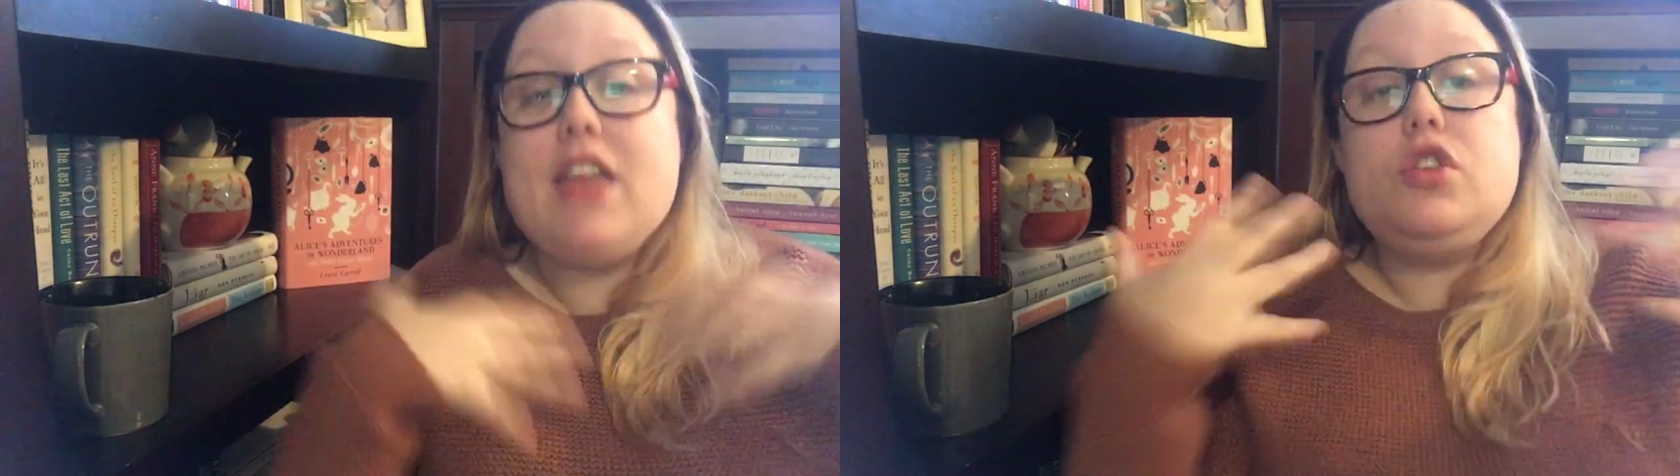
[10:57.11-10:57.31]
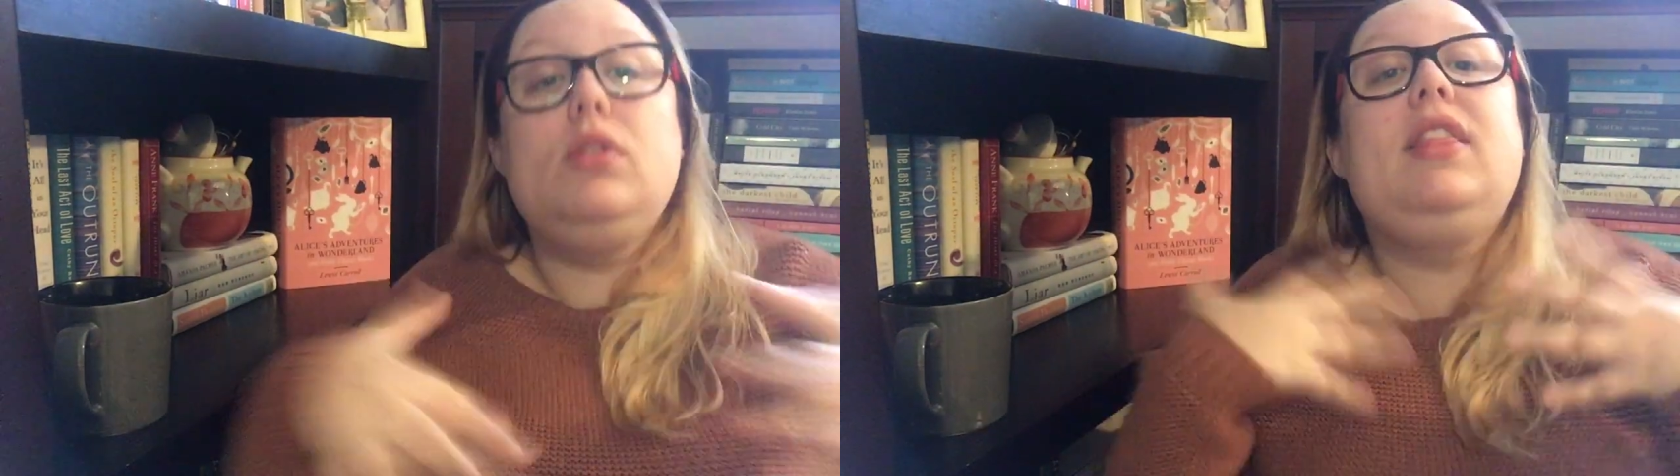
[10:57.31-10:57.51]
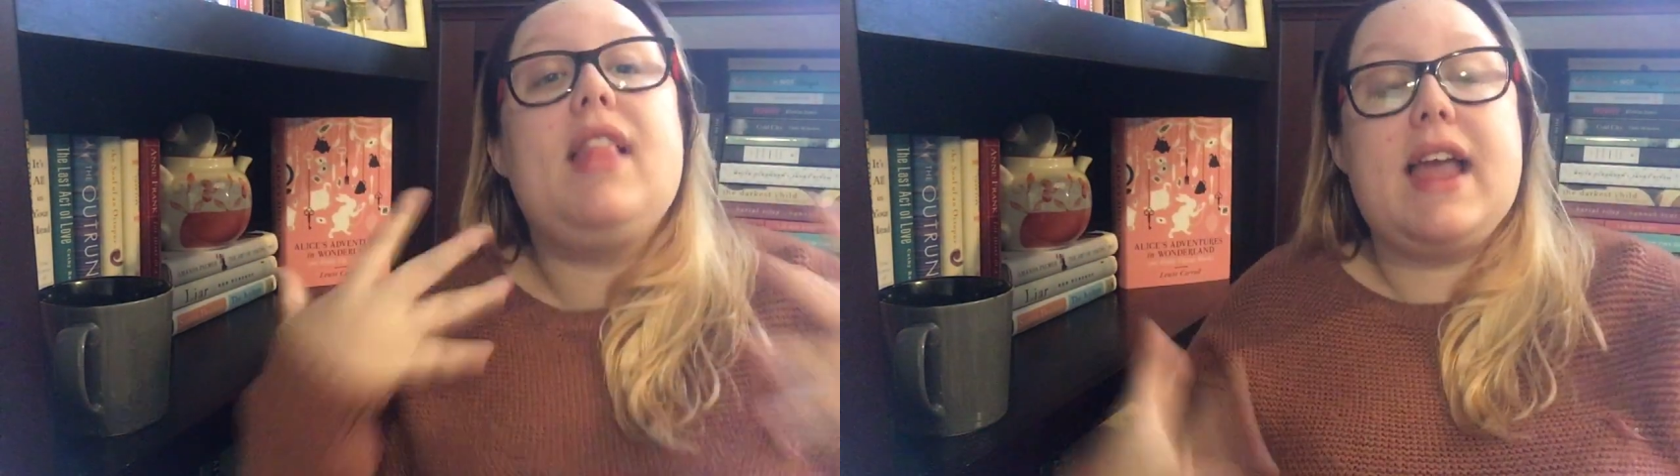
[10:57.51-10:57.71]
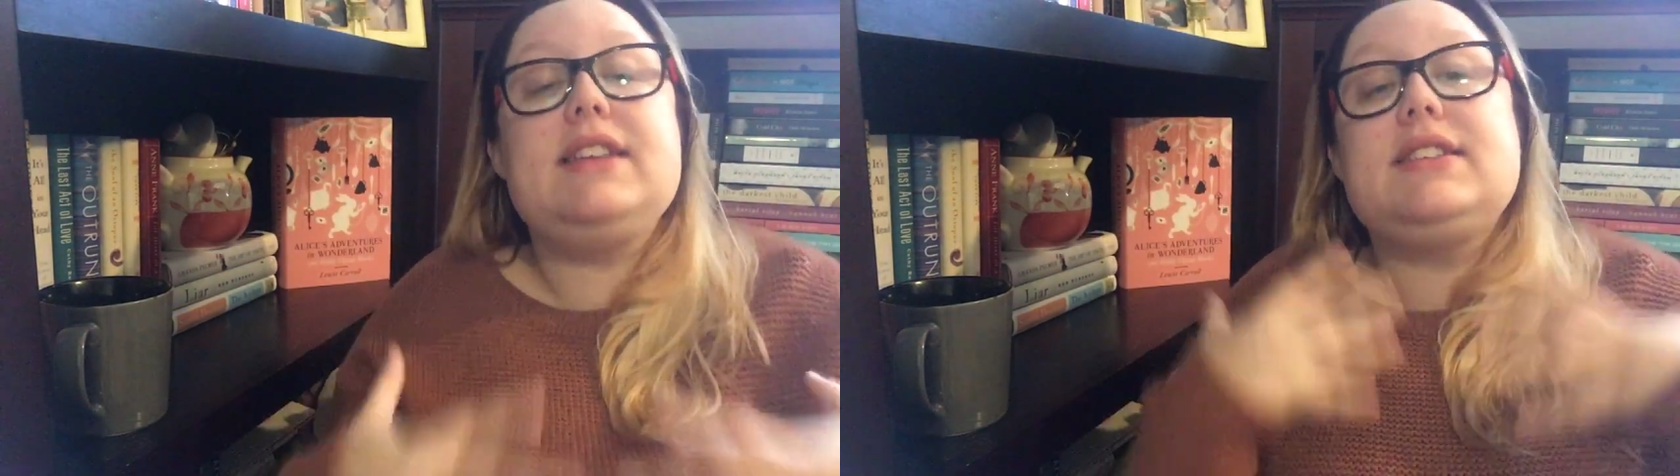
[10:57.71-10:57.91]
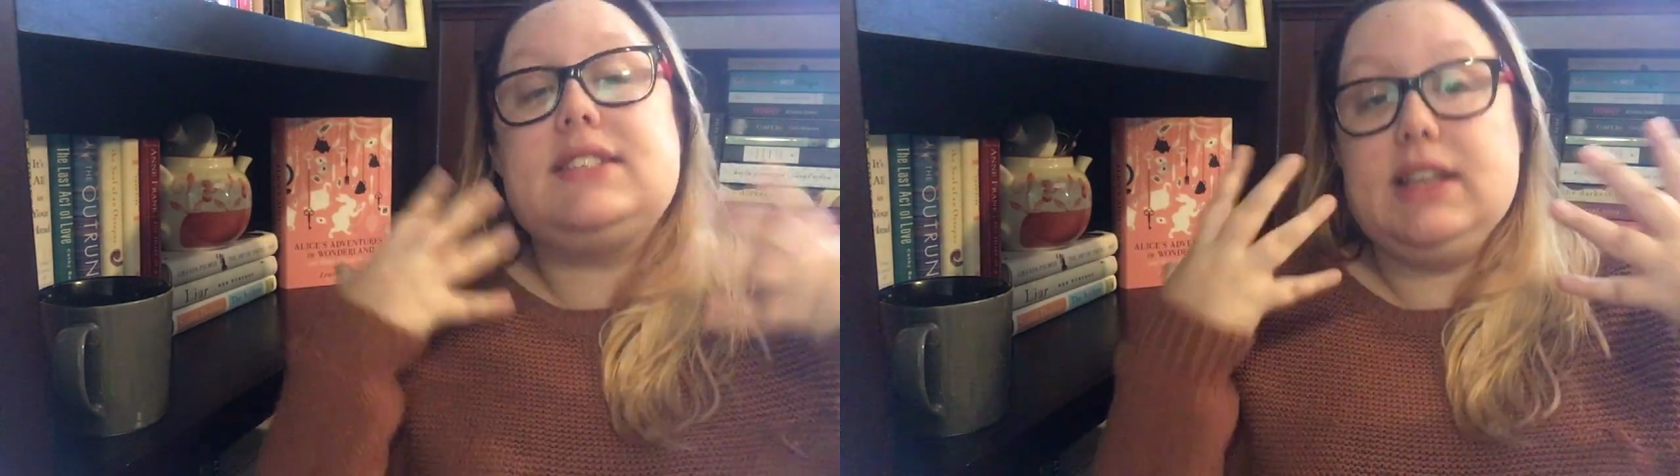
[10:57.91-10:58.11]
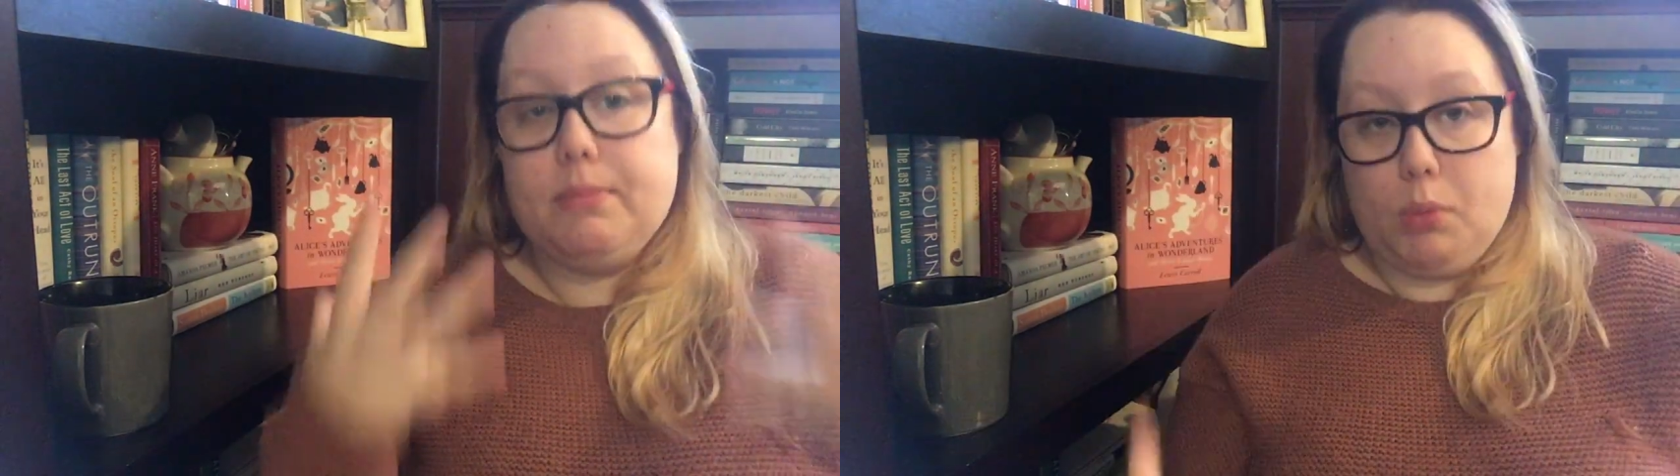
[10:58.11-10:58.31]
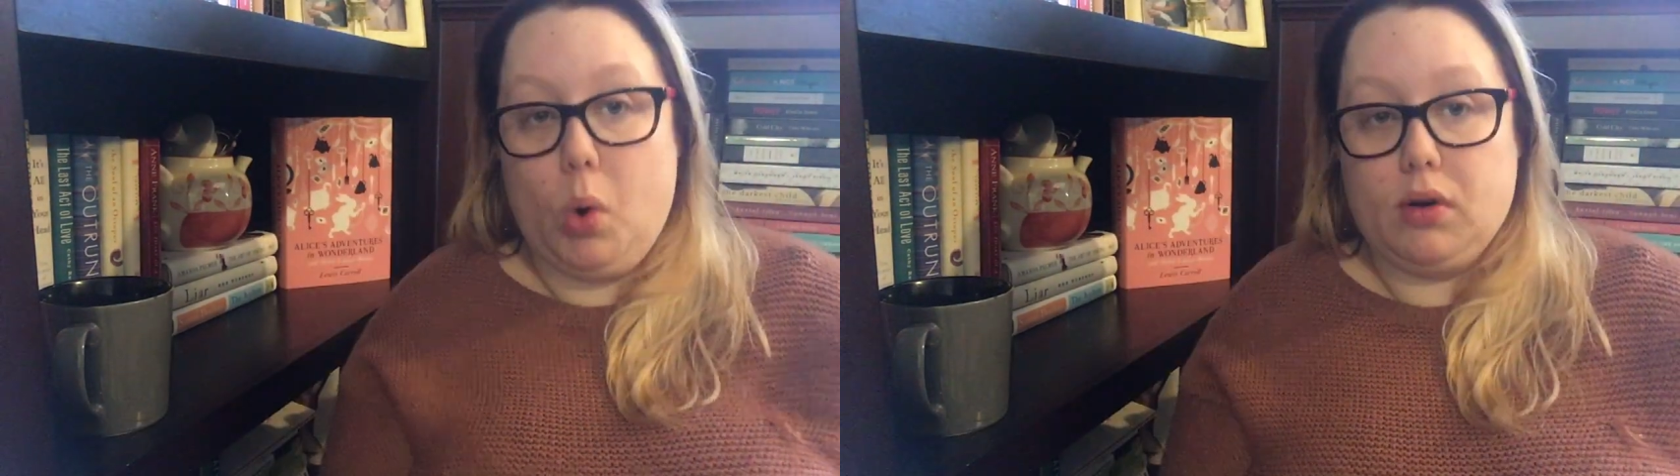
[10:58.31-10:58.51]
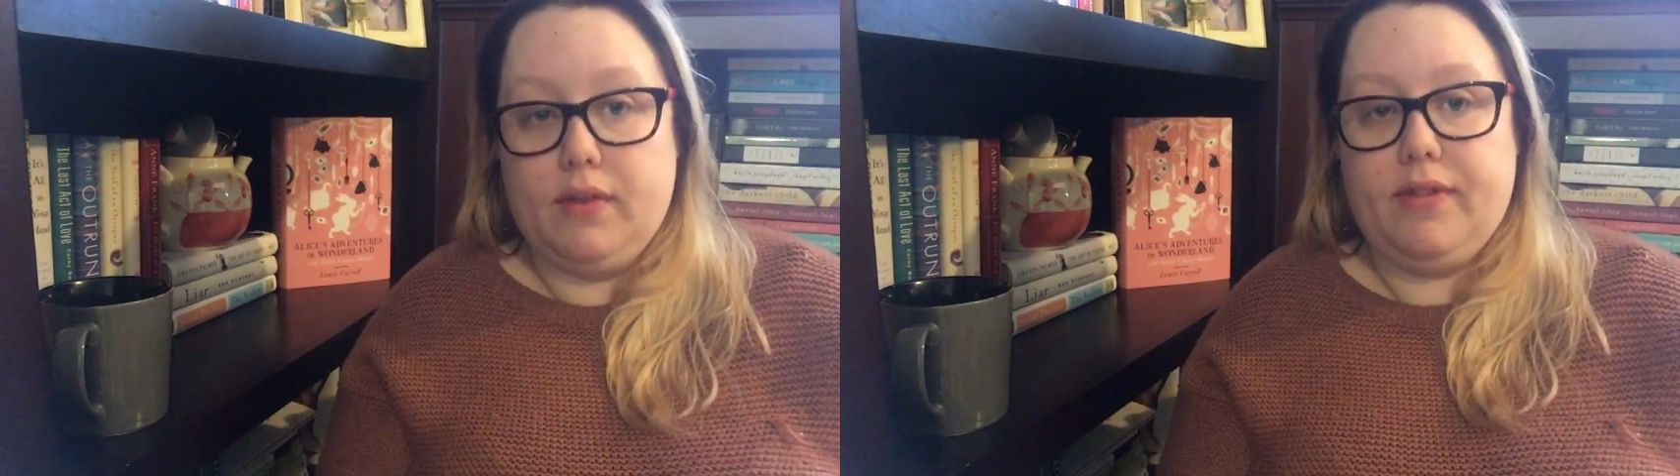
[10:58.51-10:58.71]
and you'd like to see
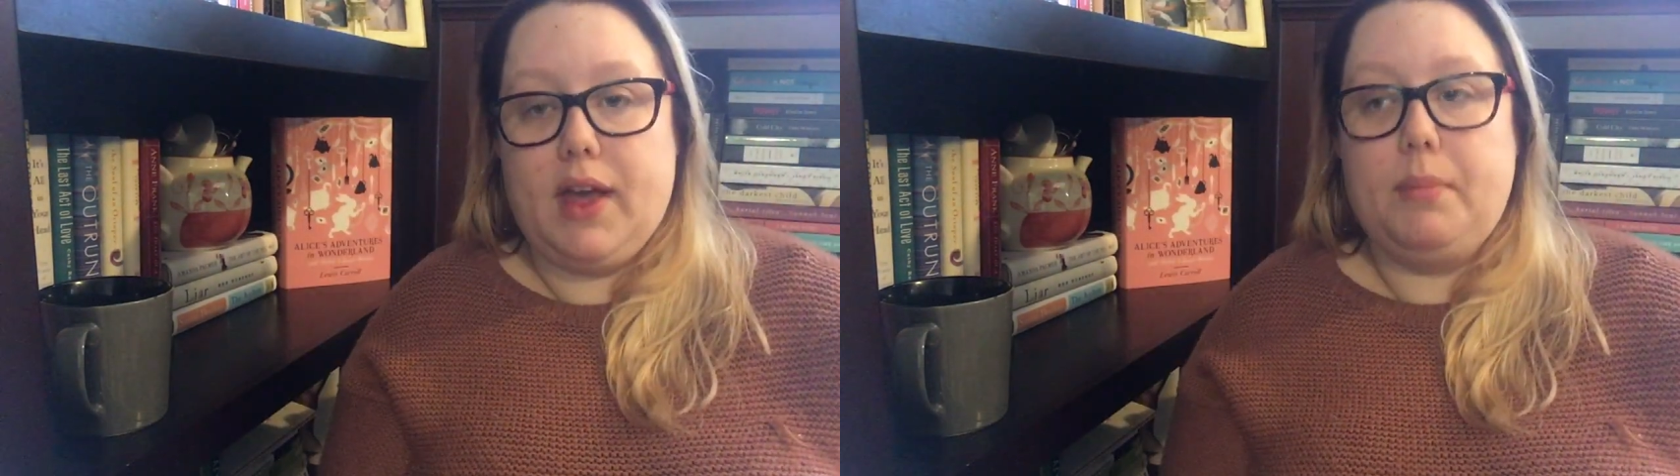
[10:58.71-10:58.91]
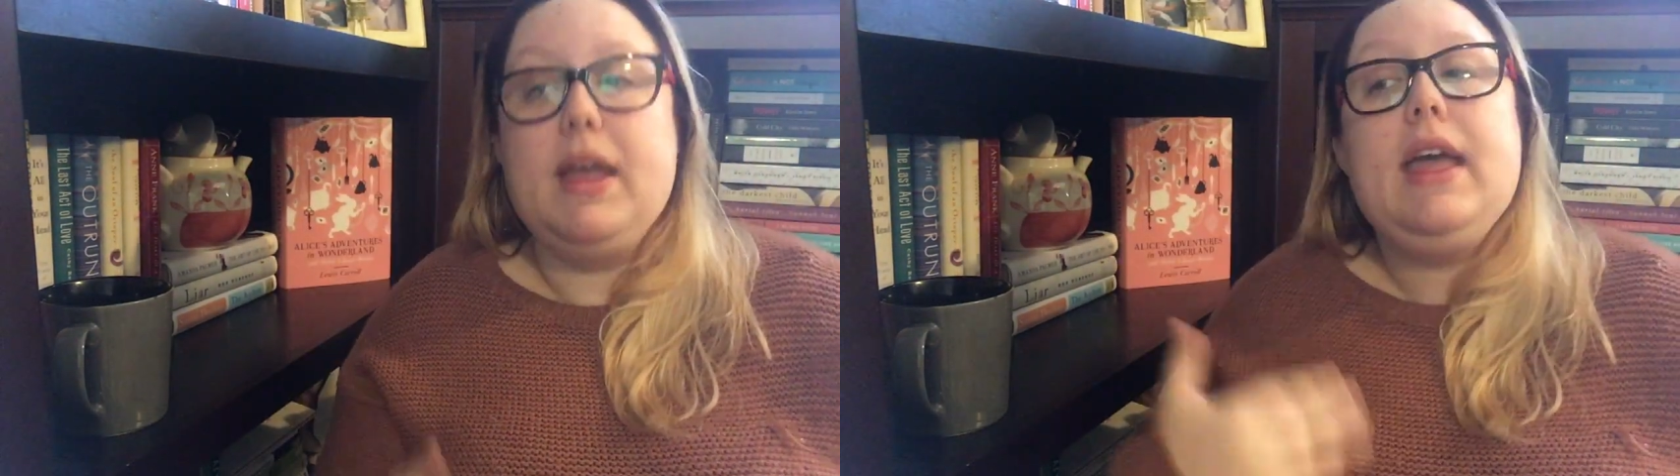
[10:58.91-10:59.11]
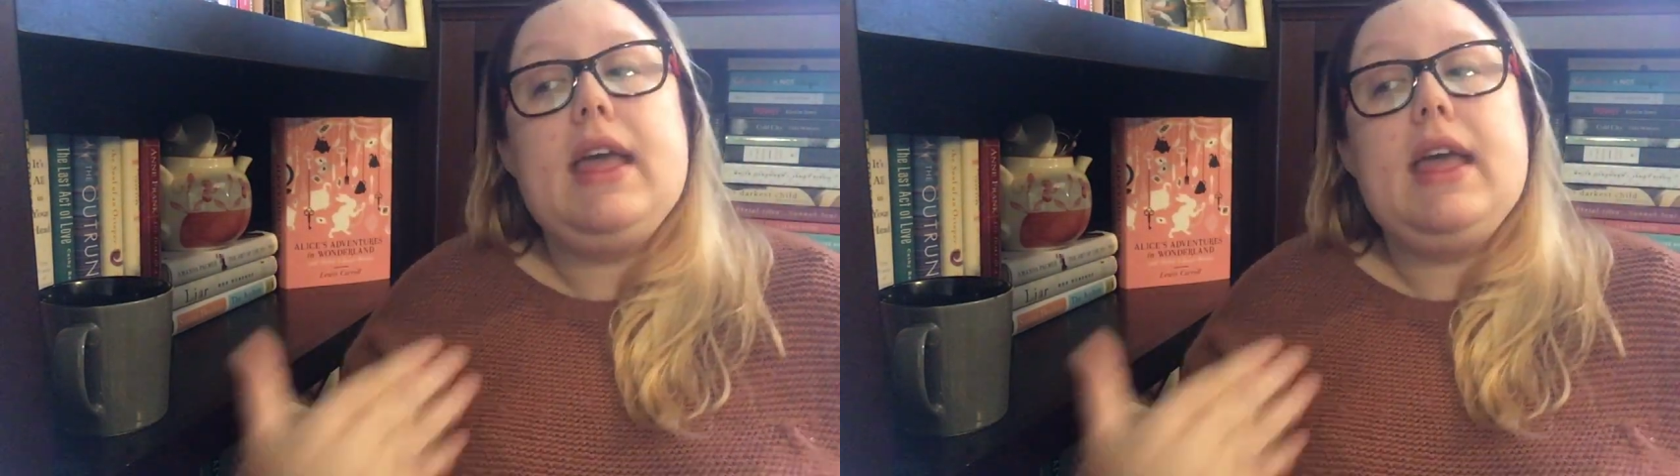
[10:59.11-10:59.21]
more of them.